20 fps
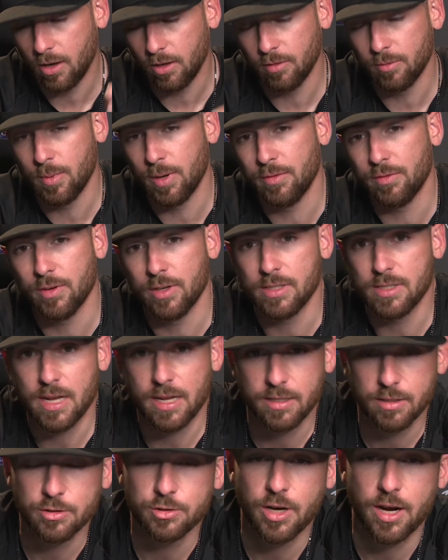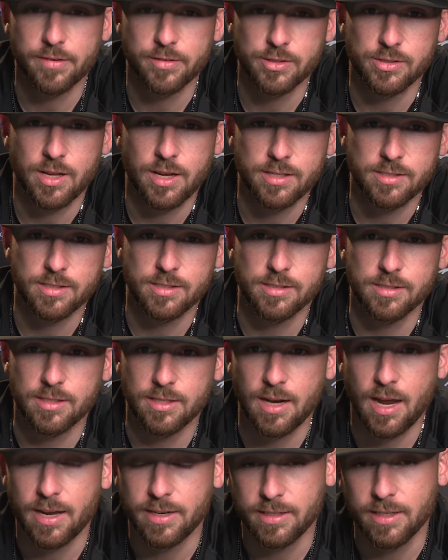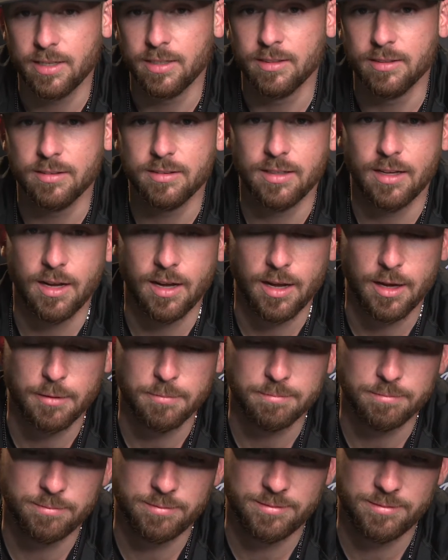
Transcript: all of my friends had their driver's license, and I didn't. Um,